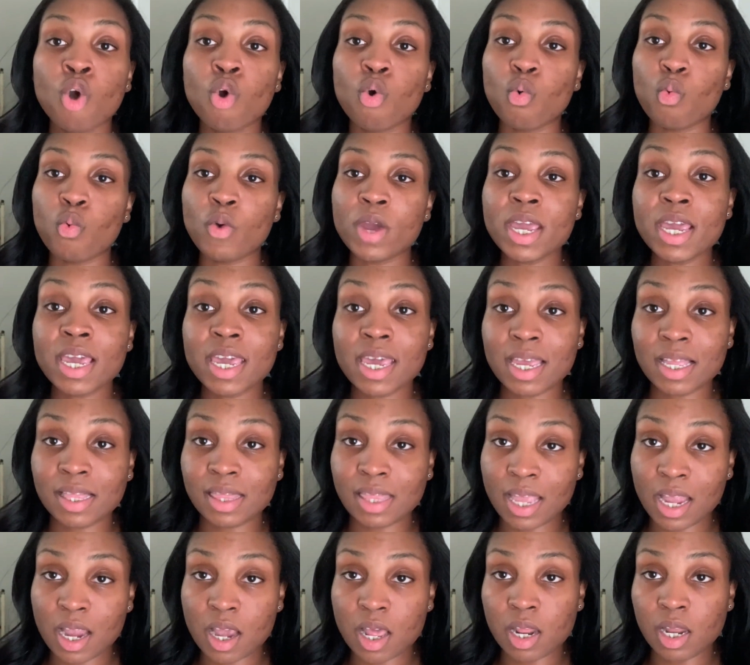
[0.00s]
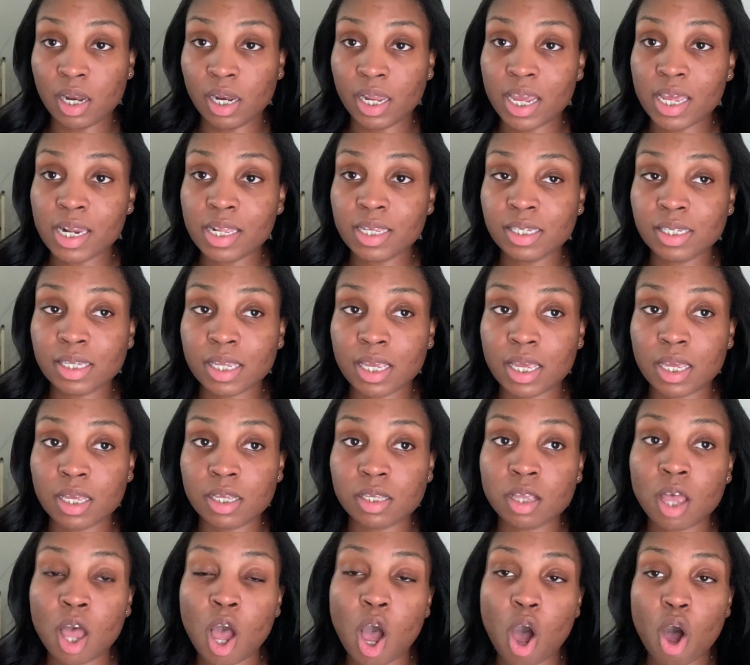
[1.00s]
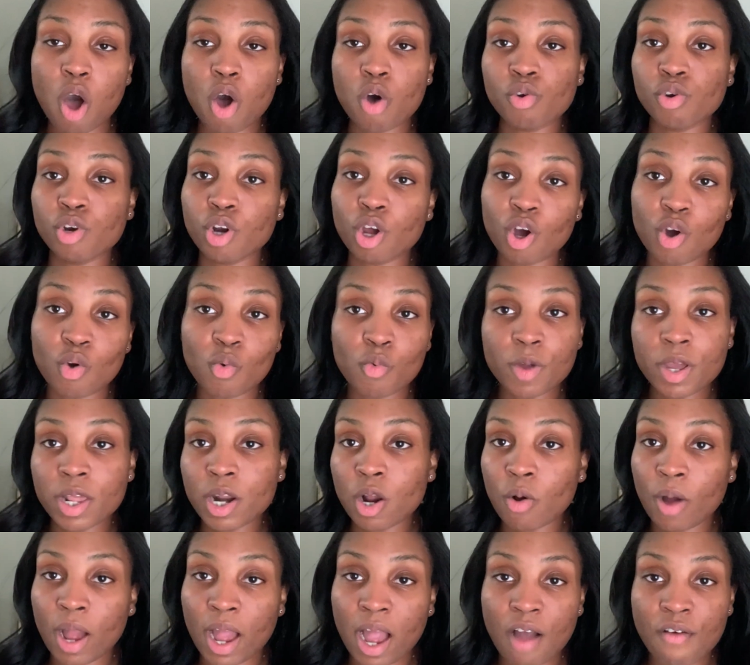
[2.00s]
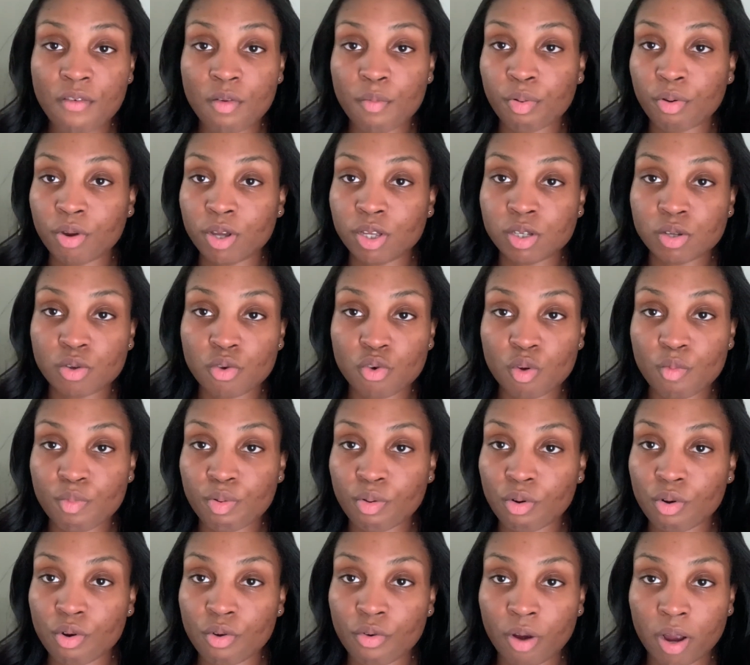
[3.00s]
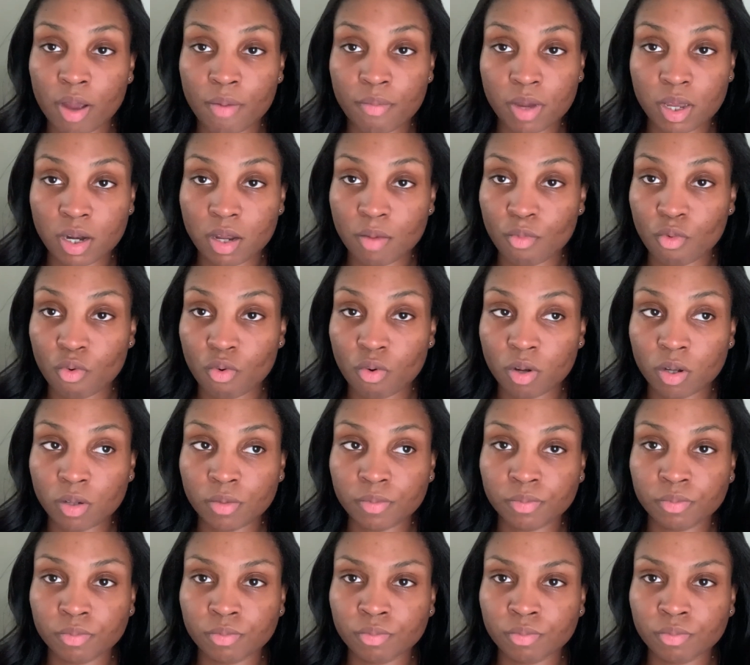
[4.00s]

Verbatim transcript: We get there the lady says, oh no, we don't have a preschool program anymore.